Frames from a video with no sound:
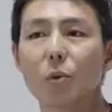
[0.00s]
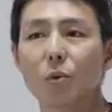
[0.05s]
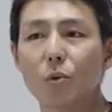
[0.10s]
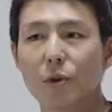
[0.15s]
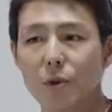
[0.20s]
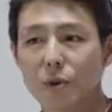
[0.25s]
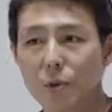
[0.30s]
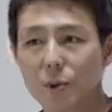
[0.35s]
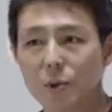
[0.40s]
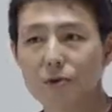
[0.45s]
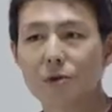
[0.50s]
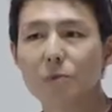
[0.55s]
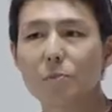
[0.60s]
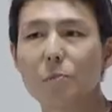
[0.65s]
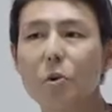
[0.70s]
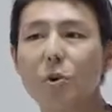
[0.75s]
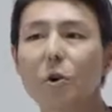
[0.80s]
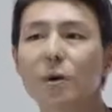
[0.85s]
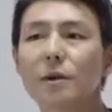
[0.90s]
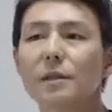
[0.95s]
With your
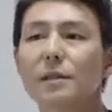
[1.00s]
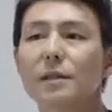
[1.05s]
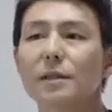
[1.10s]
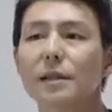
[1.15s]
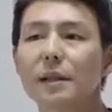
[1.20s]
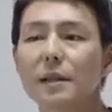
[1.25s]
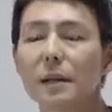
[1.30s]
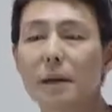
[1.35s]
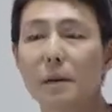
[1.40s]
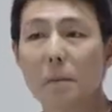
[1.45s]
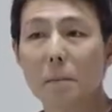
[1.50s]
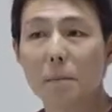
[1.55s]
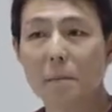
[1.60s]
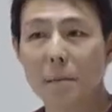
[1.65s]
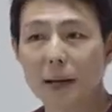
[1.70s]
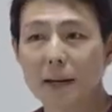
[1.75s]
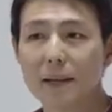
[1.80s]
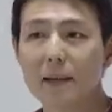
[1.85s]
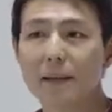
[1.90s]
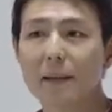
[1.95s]
support,
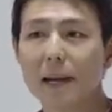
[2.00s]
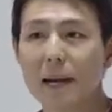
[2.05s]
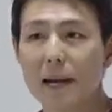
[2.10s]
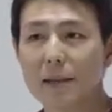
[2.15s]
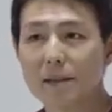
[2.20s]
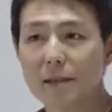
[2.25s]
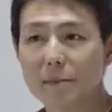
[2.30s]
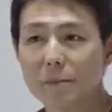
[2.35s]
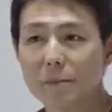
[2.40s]
Medit has